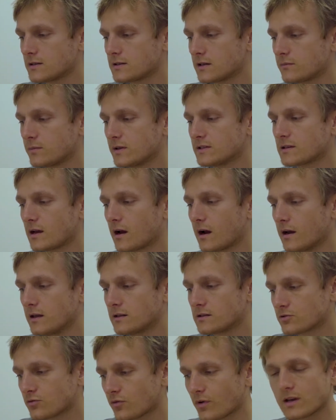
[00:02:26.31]
That means
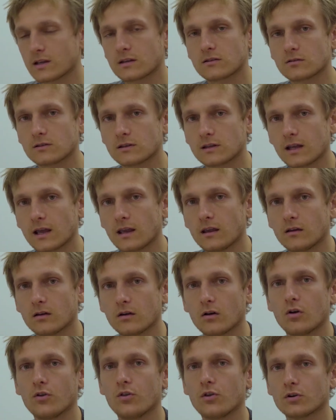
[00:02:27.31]
it's ready to take
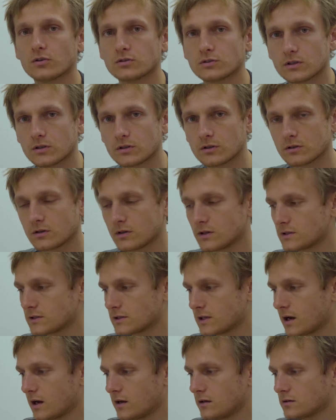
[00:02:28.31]
another
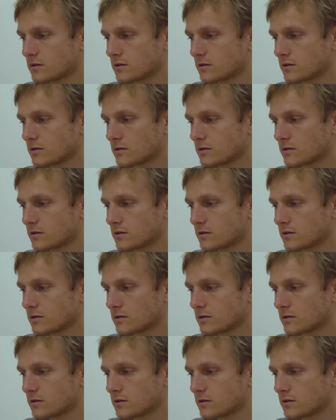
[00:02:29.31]
sign.